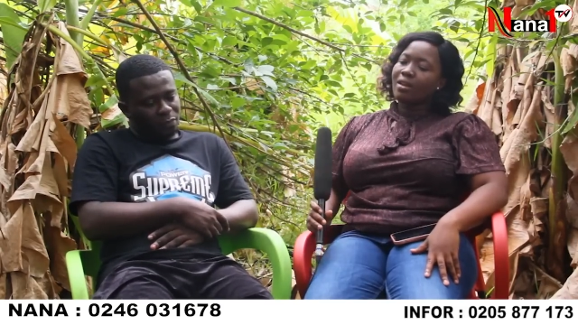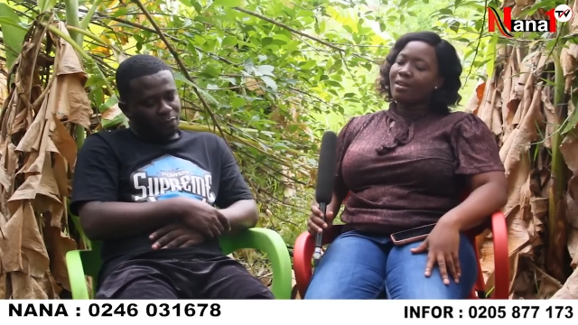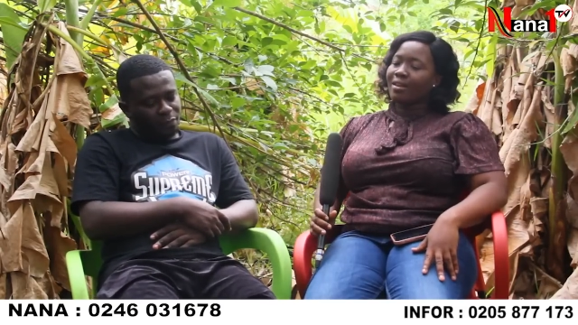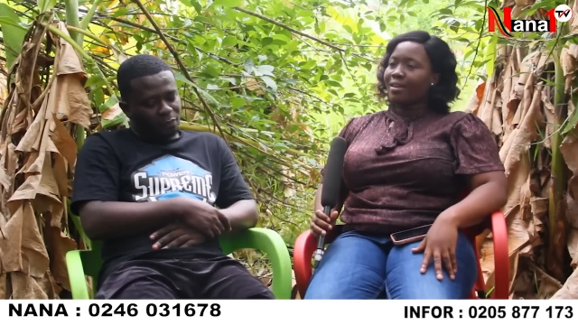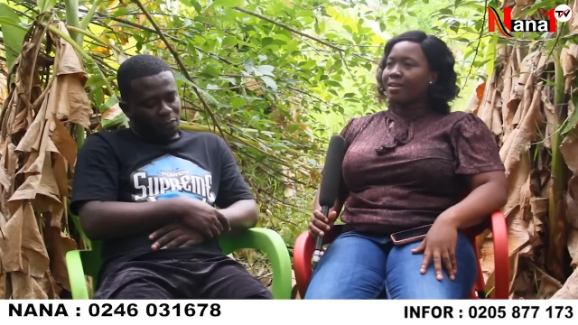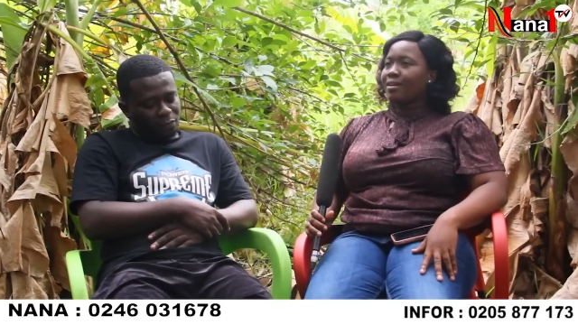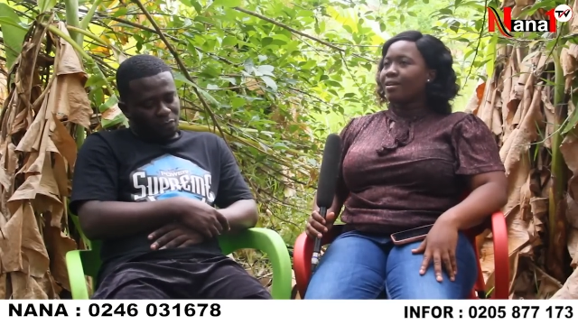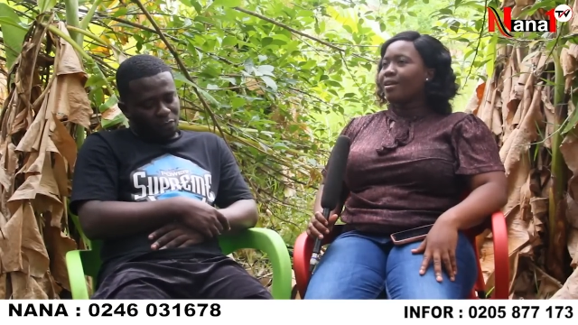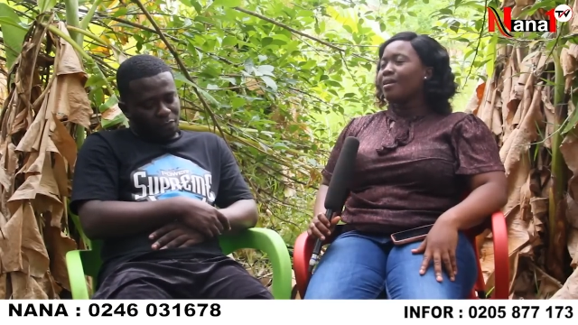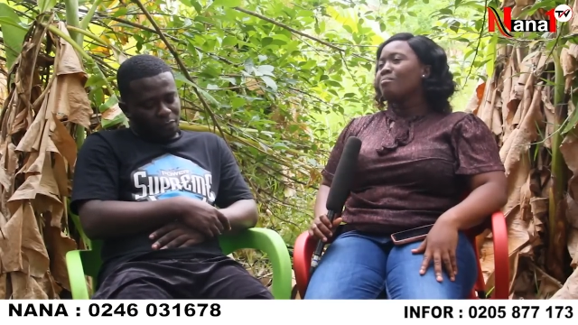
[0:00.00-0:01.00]
Speaker 1: Nana,
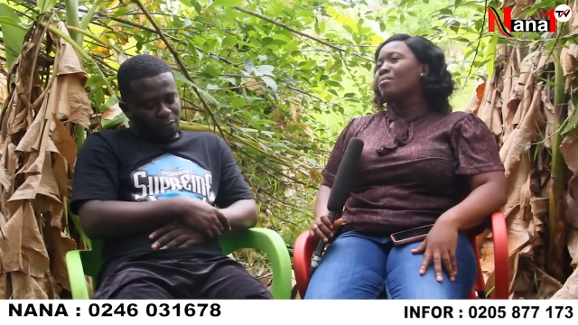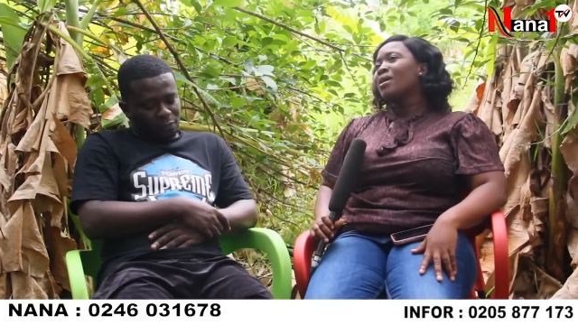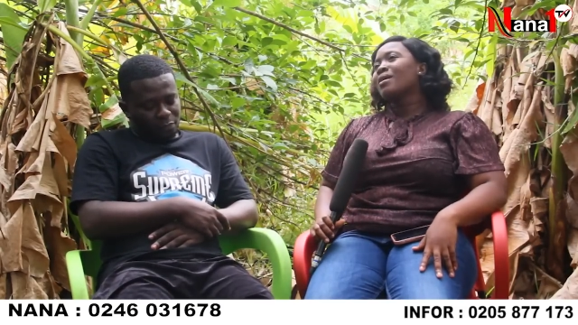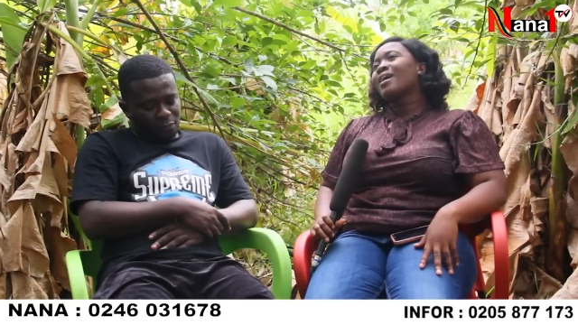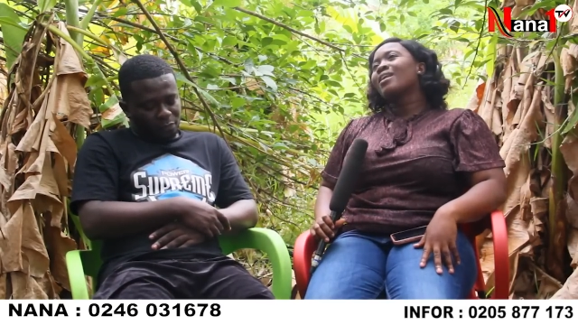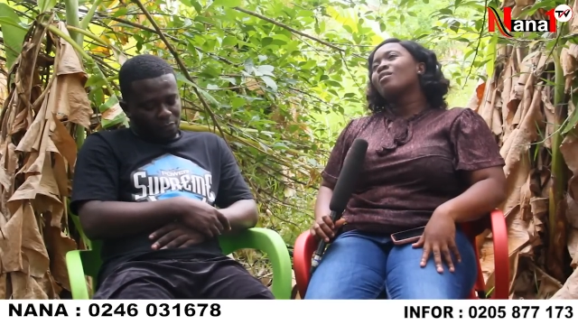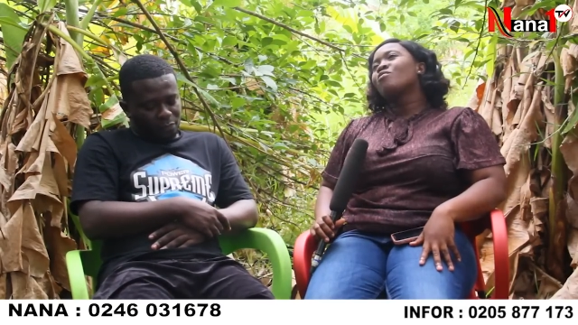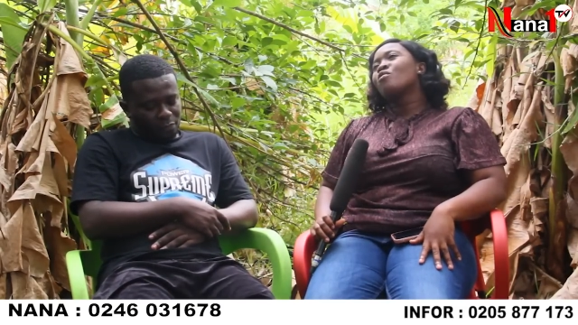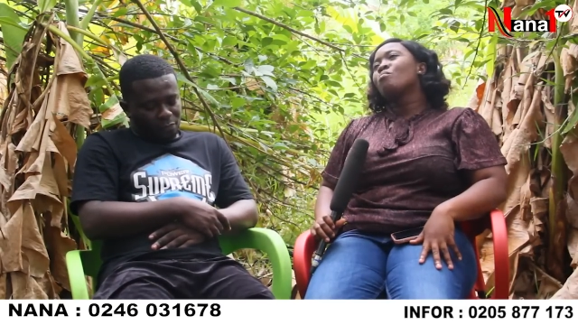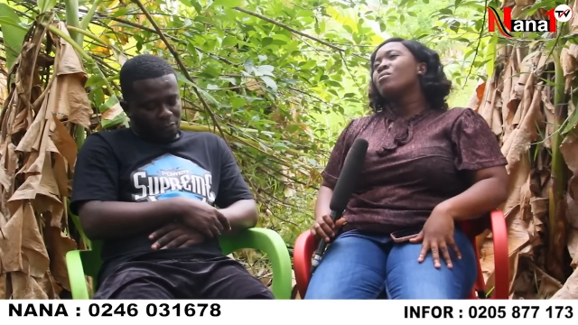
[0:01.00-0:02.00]
a mere gun of
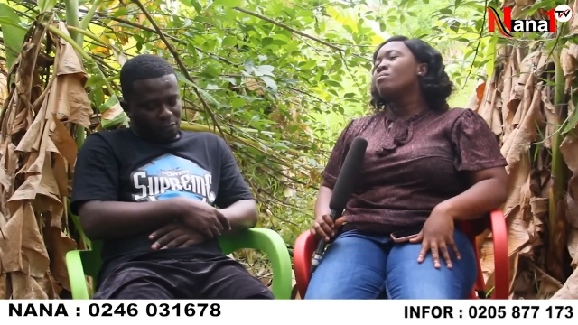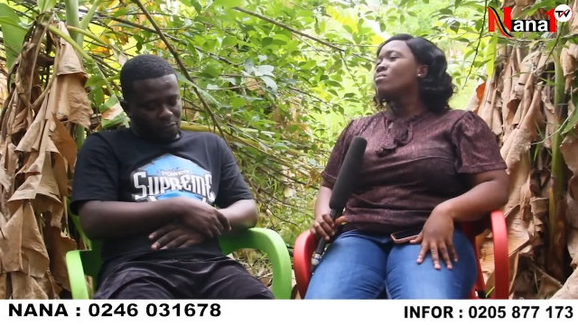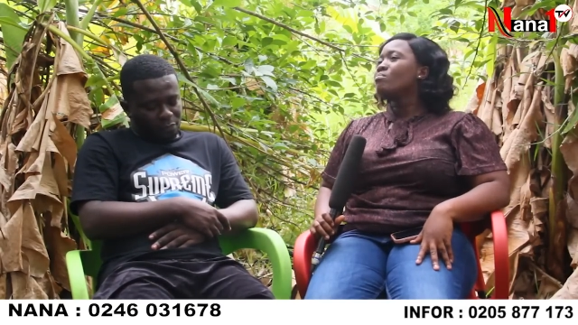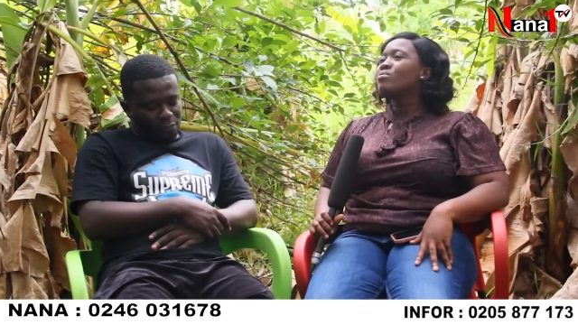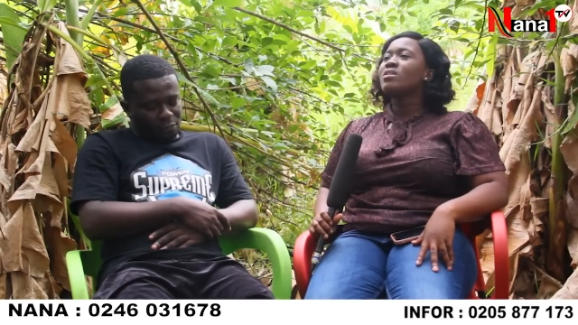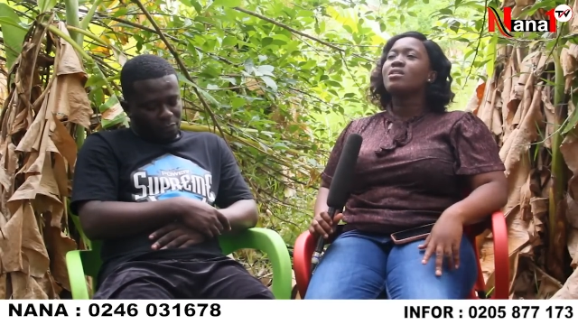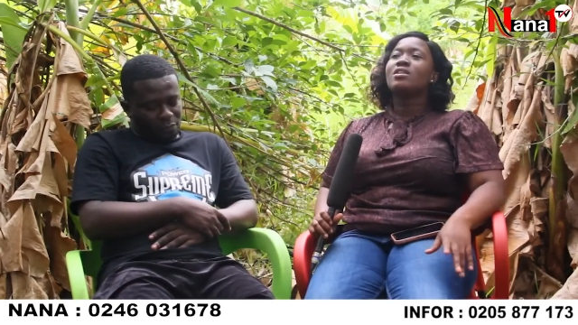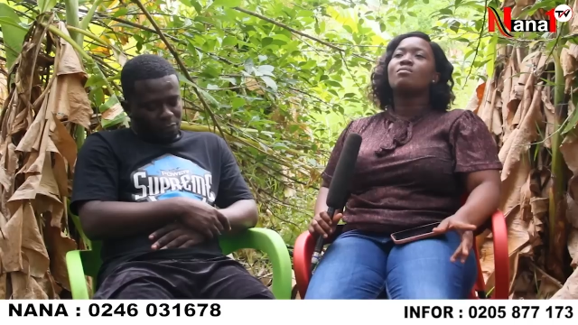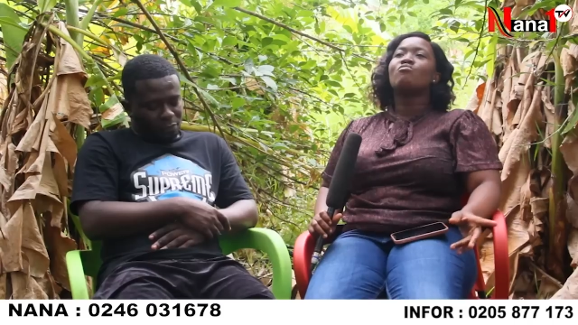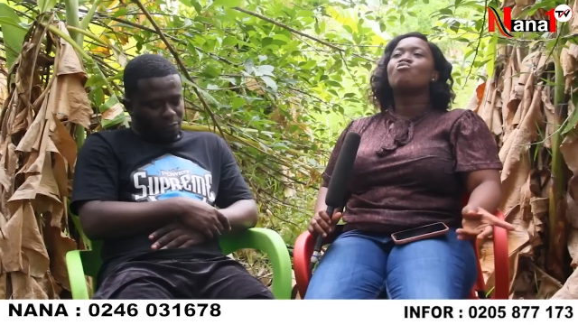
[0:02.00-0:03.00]
4 men may be
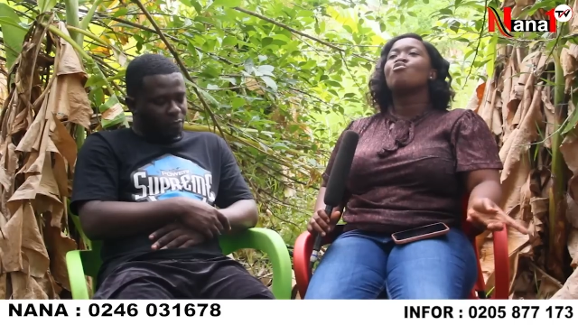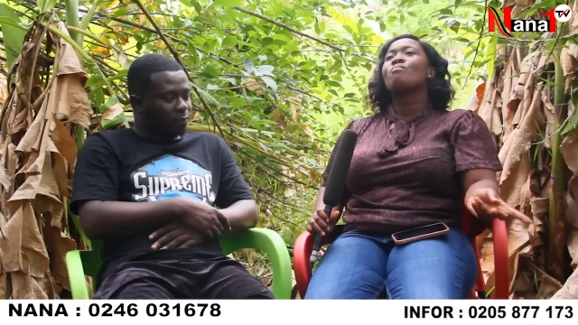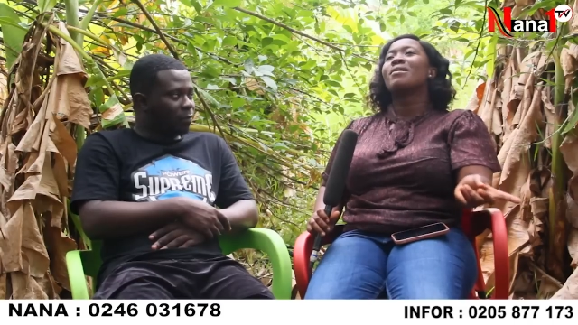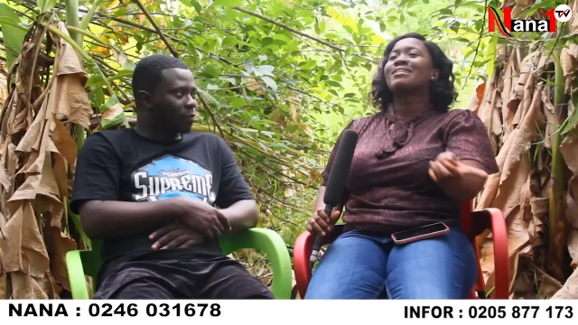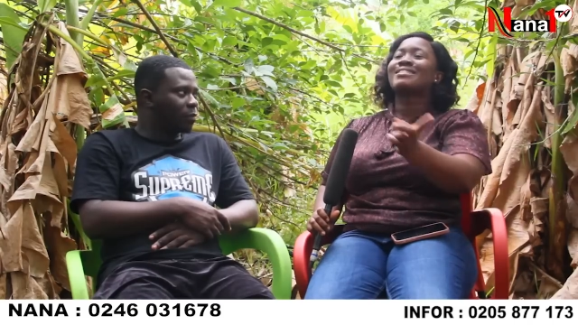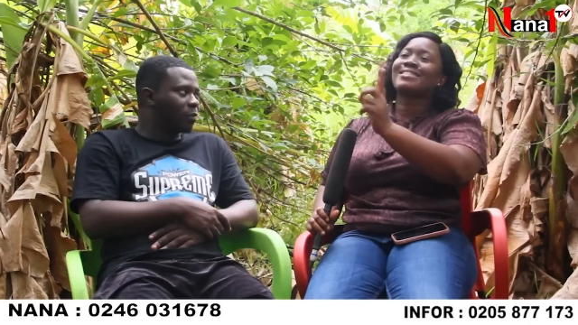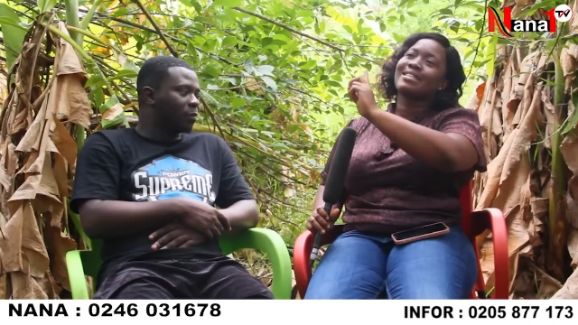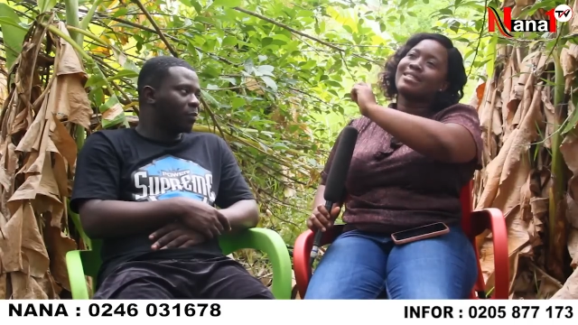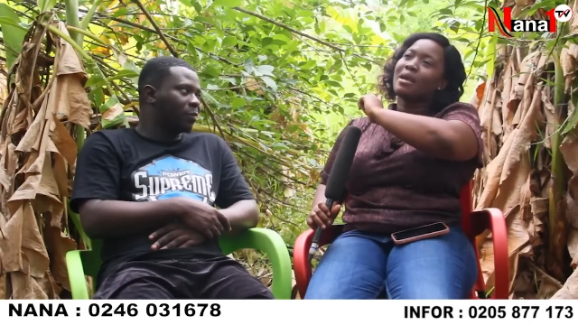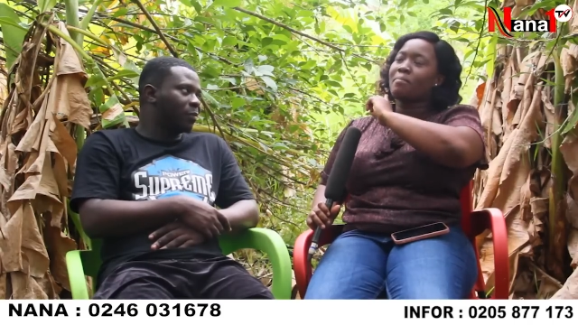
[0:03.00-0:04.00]
named romance
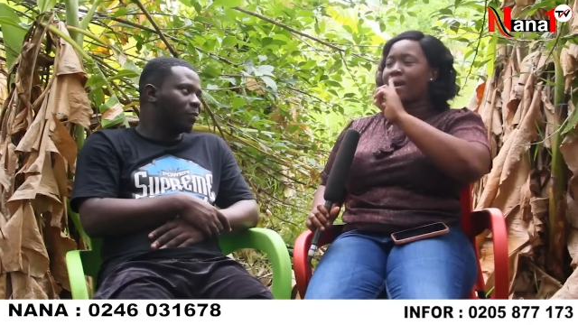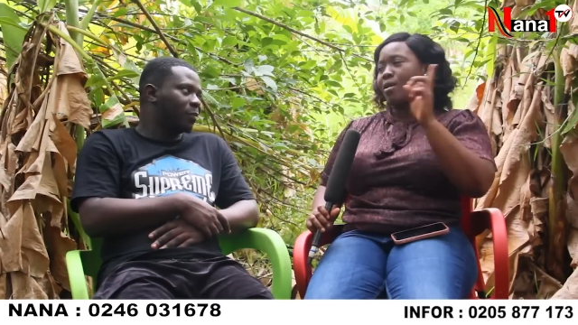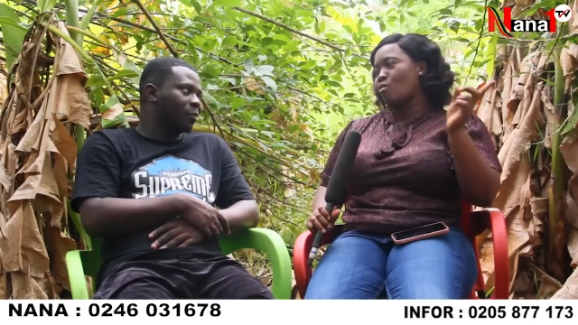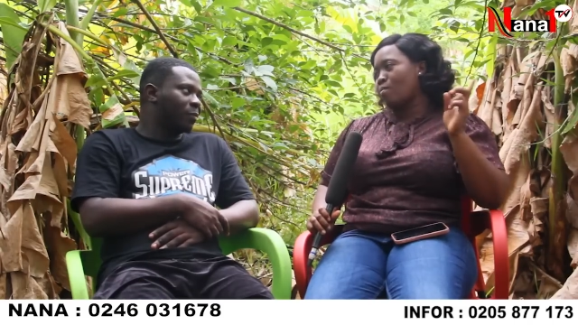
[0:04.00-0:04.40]
ye back.